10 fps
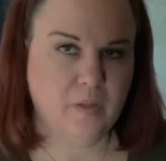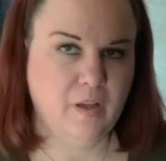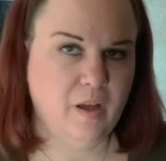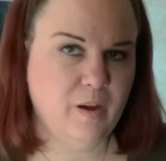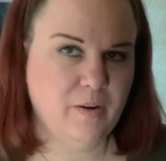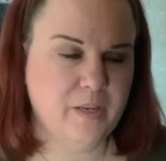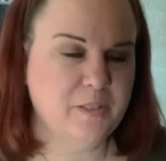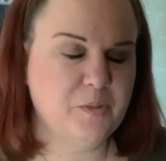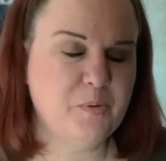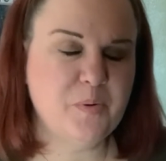All right,
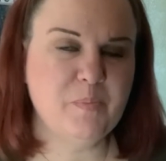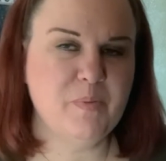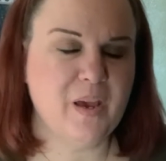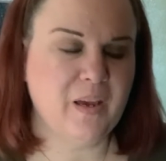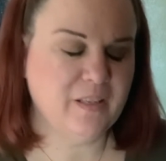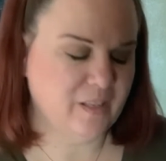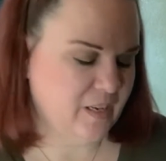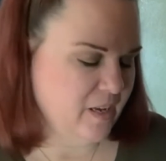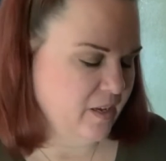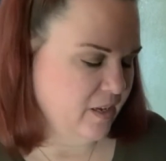so we're back
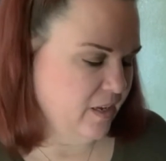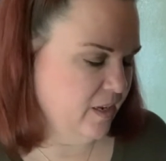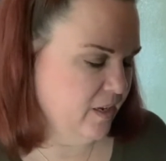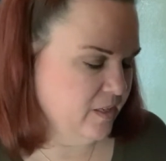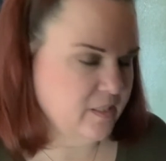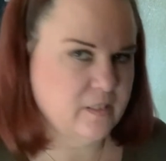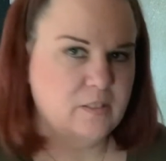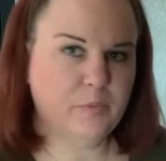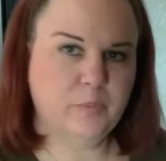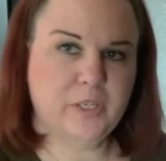and
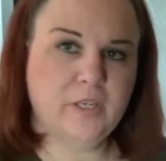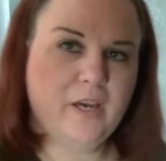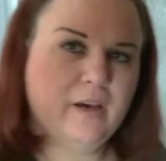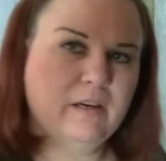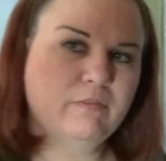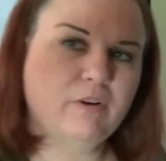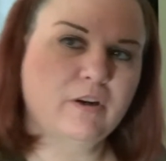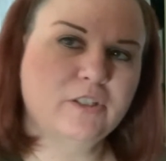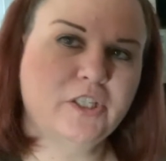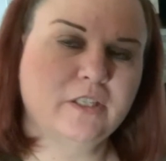we have our
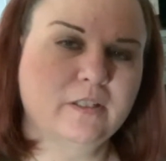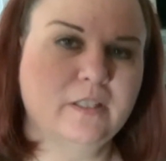chili